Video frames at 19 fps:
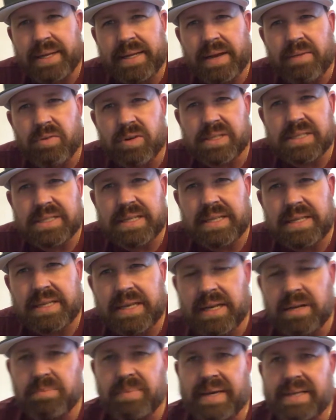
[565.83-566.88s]
never see the
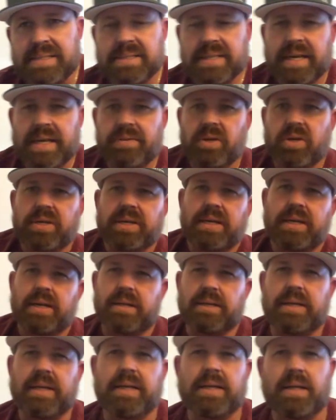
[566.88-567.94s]
inmates saying they're
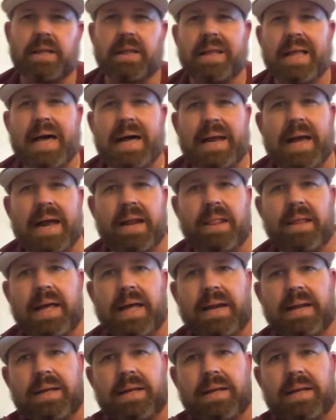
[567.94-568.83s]
getting a lot out of that.